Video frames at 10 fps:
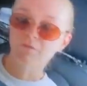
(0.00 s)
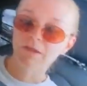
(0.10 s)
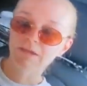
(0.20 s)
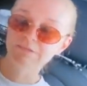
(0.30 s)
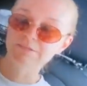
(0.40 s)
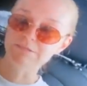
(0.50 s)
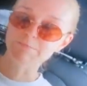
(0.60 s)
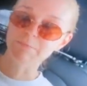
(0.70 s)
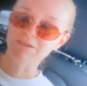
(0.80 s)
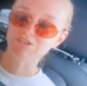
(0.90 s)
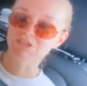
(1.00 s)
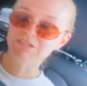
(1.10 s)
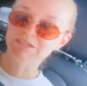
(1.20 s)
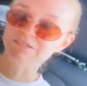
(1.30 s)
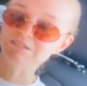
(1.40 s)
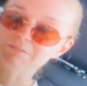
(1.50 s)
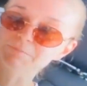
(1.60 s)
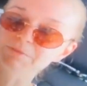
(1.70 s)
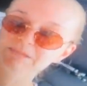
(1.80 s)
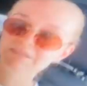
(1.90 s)
All right, inspection is
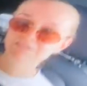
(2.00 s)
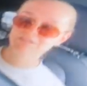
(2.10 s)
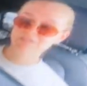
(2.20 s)
complete.